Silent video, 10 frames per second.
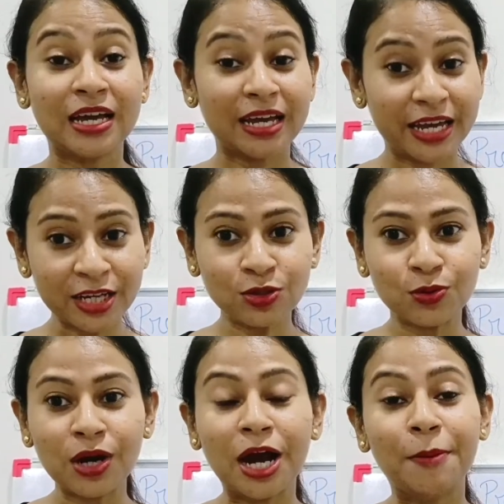Kintu
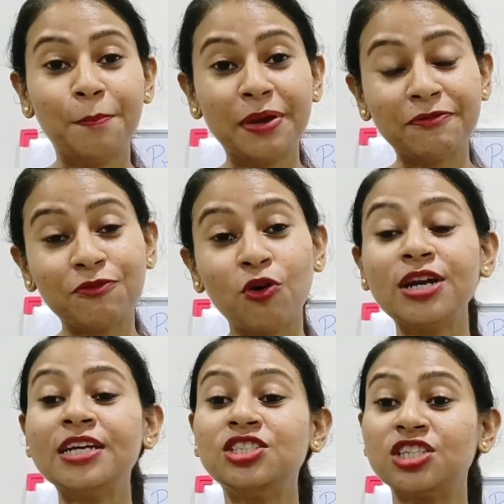before
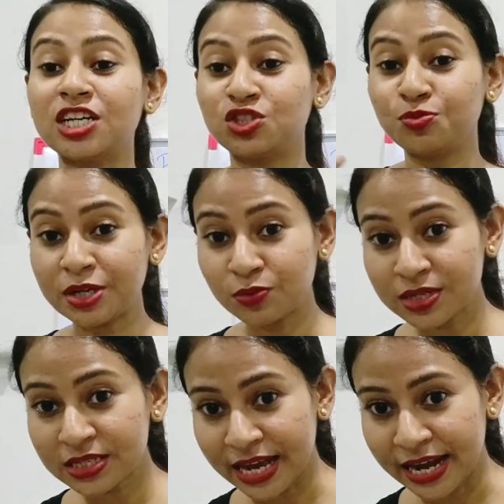the judgment
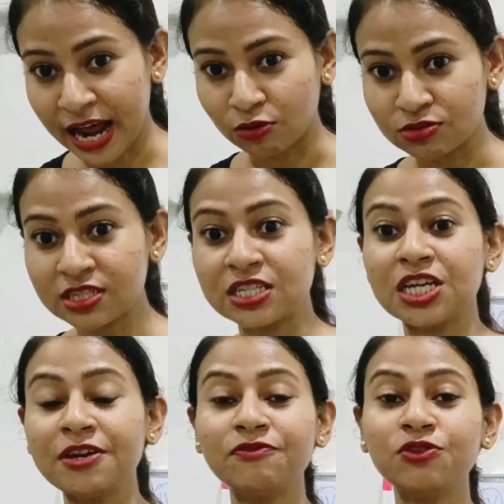was announced,
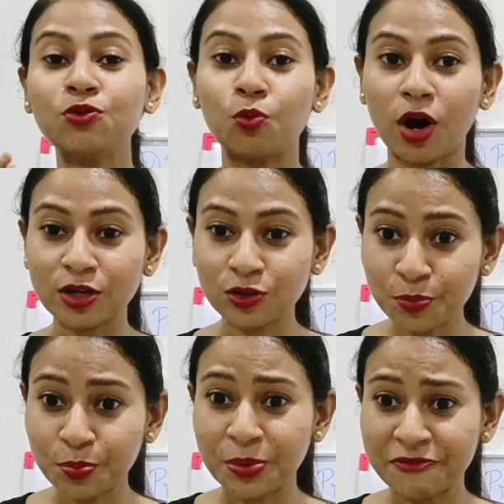if you want to
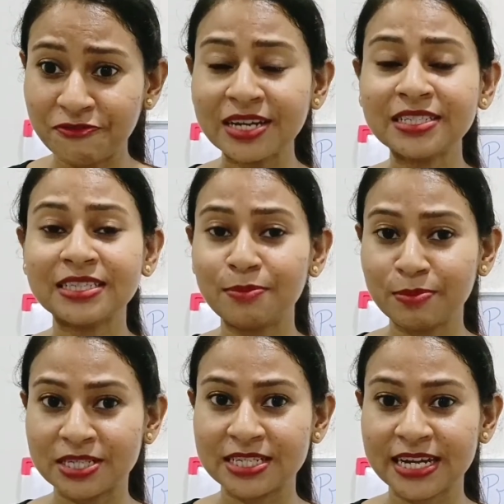prevent the
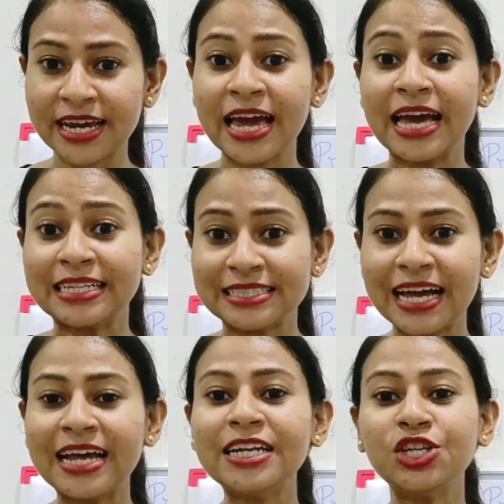mistake,
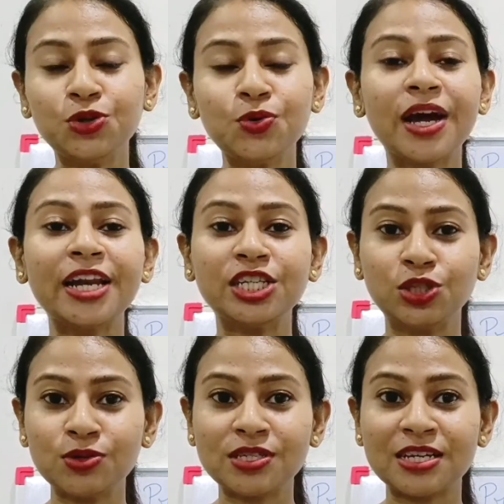then you can
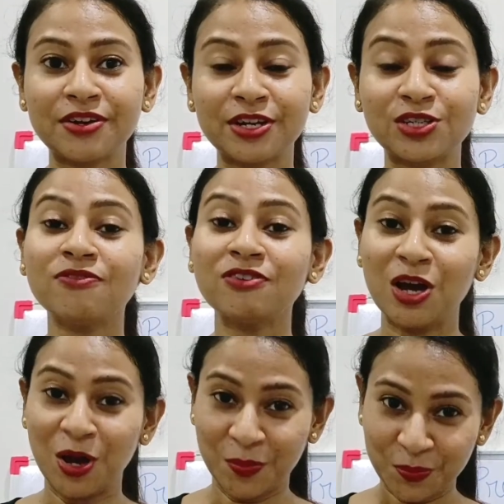use the writ of
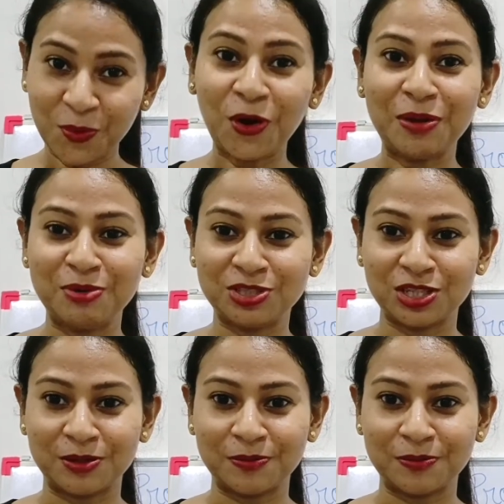prohibition.